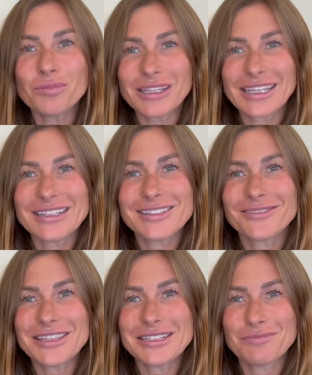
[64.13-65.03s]
pleased
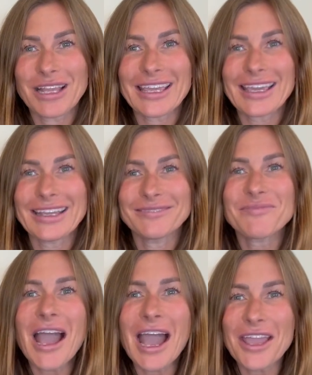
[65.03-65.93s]
with this blanket.
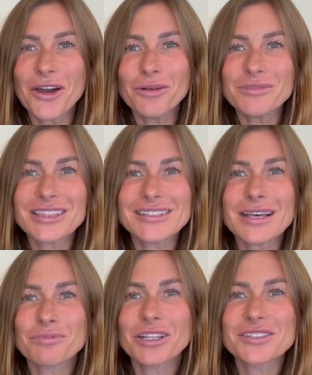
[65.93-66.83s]
I hope that this
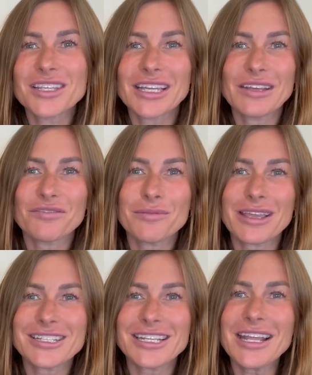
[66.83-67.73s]
up close looking
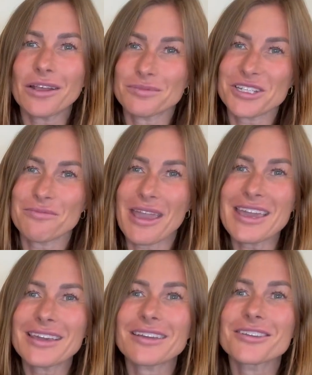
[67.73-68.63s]
information helps you
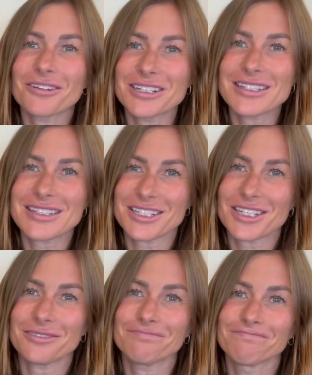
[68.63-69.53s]
make your decision.